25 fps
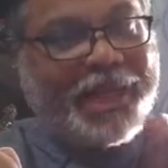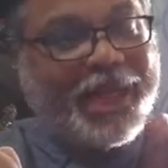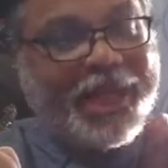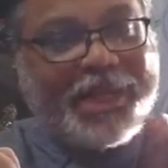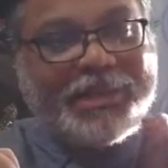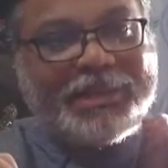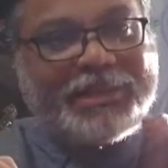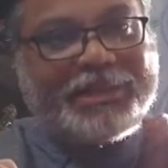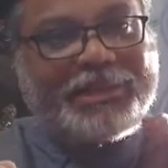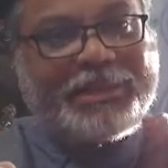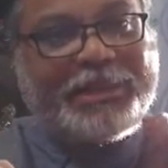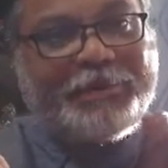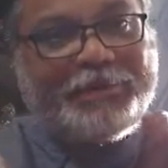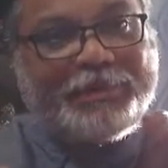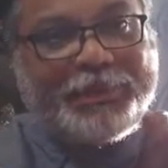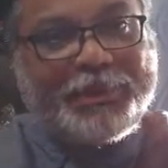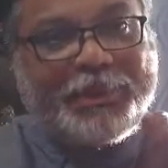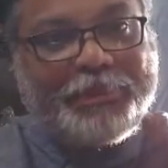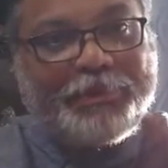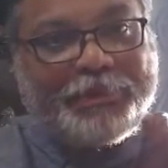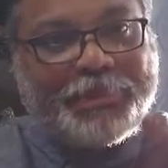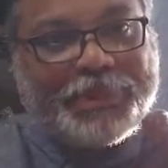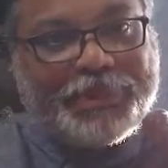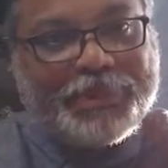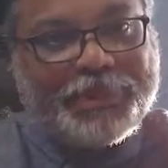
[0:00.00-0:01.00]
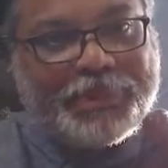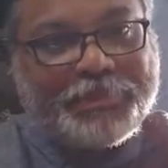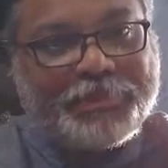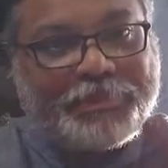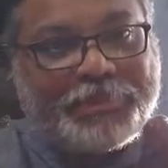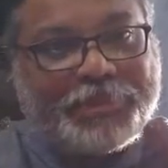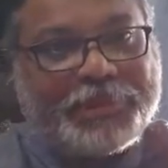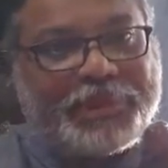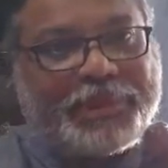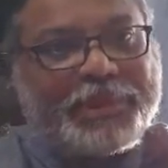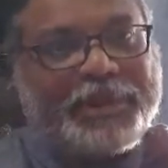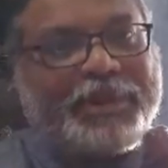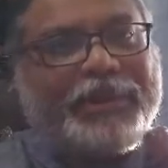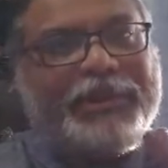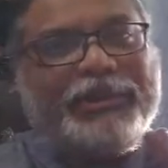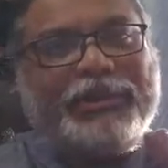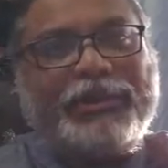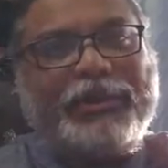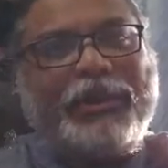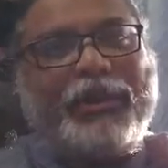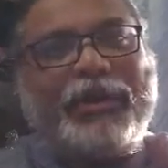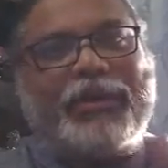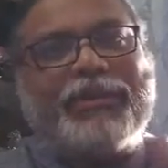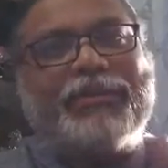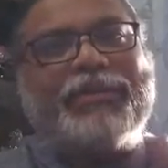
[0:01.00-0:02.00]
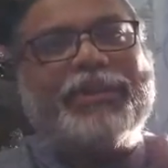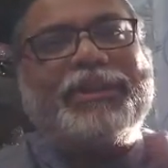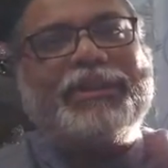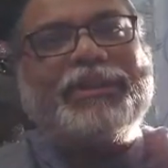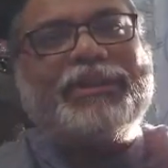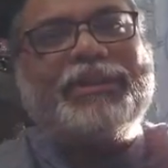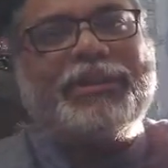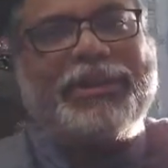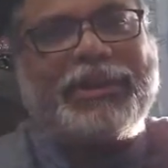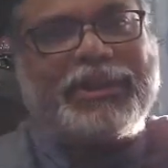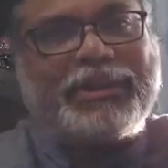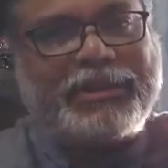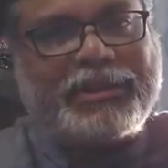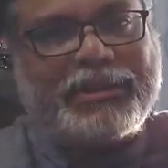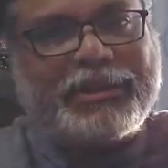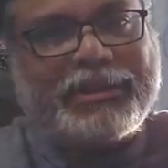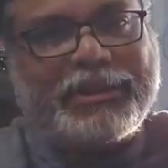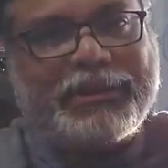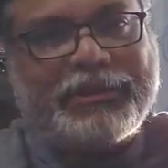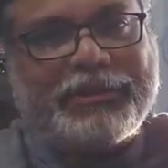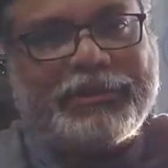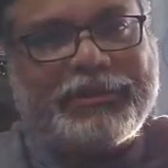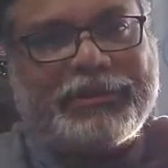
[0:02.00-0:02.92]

And the simple principle is called resonance,